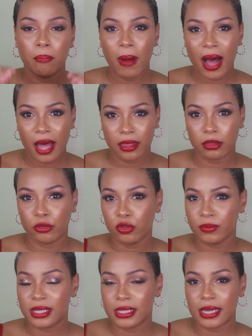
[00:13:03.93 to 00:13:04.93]

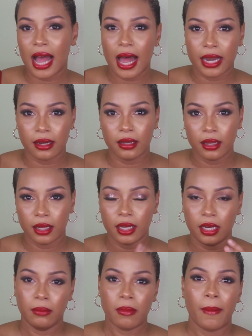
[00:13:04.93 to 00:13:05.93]
bathroom stand
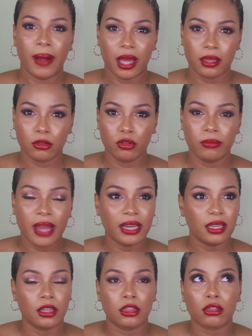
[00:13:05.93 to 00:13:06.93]
in my bathroom,
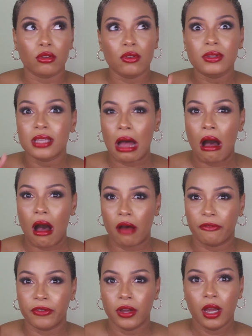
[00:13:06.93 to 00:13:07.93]
that throws off